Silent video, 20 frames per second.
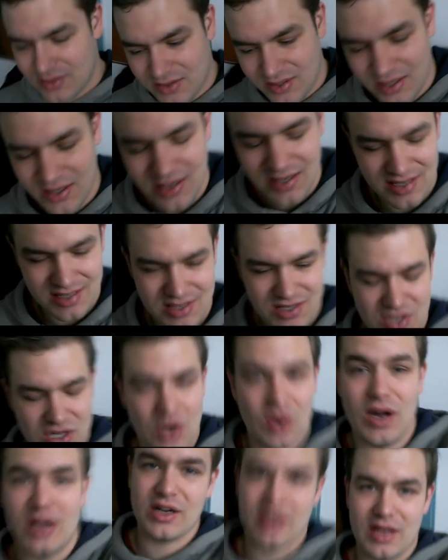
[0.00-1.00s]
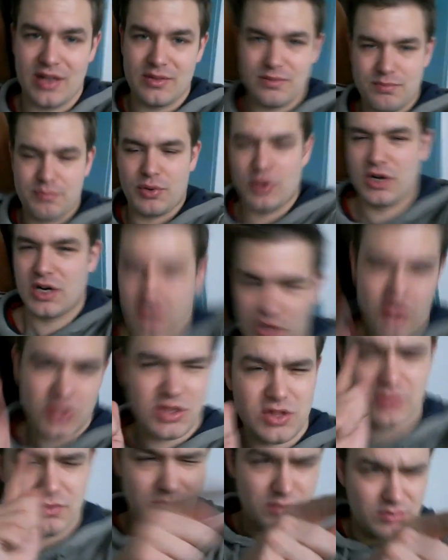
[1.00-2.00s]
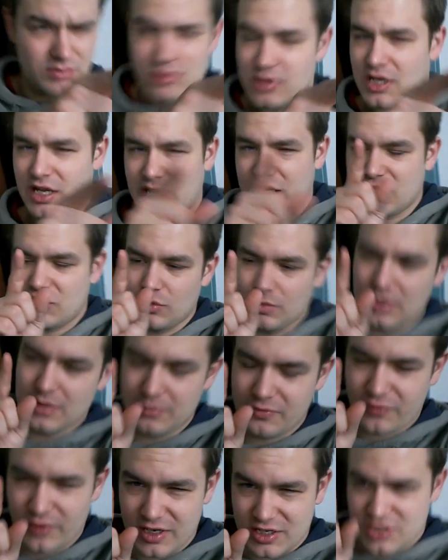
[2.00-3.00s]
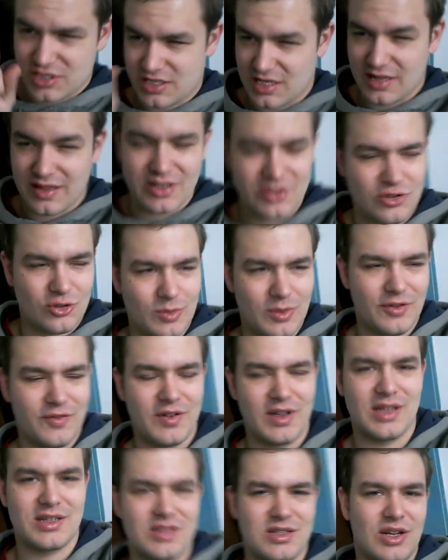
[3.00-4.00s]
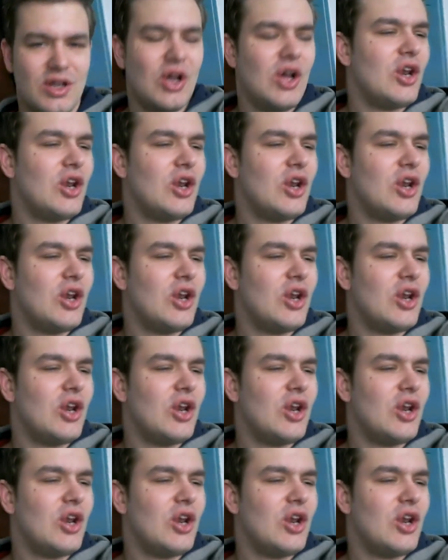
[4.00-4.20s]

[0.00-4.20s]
so I can point out that has to be fixed that has to be fixed